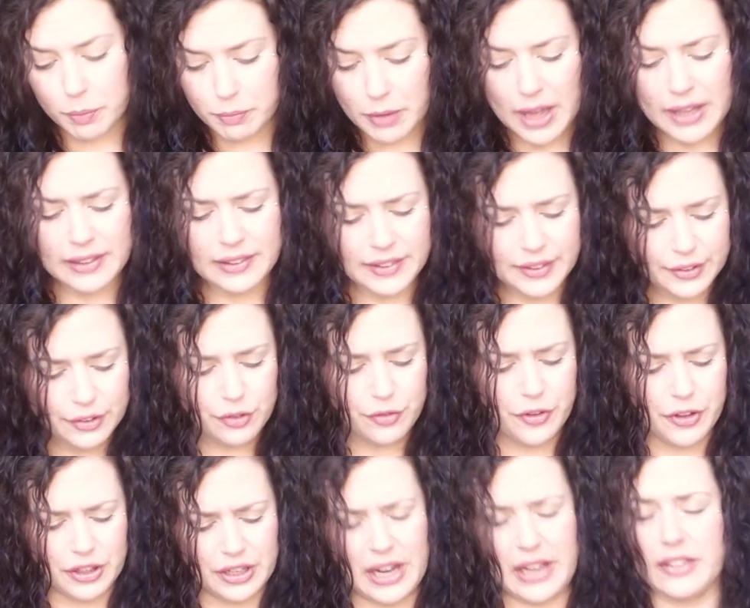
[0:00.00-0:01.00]
at least
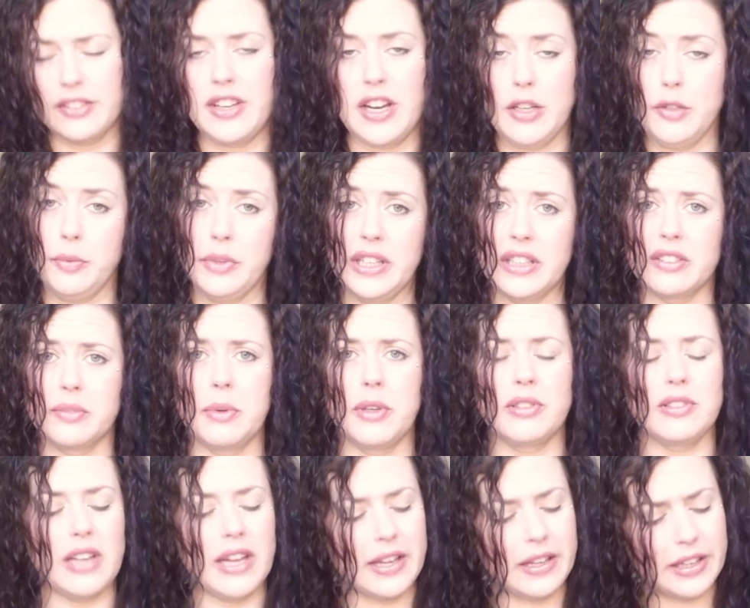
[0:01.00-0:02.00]
for the next 8 weeks,
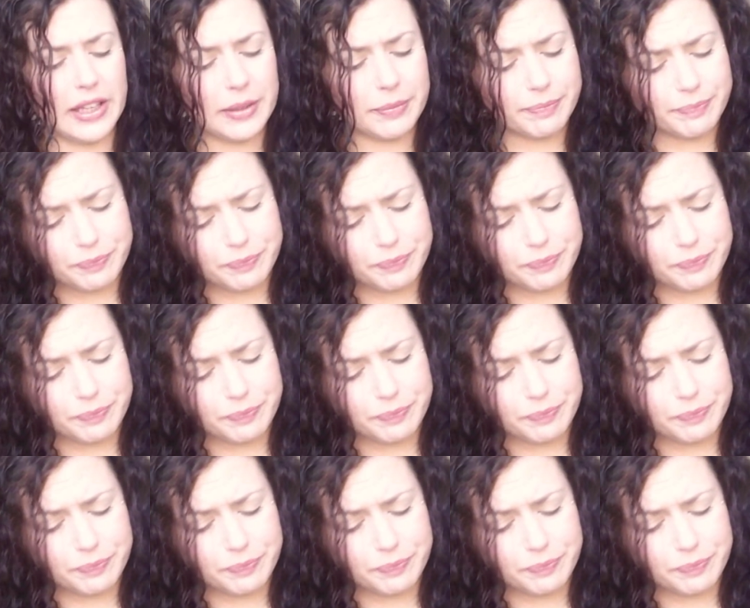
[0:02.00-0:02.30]
most likely.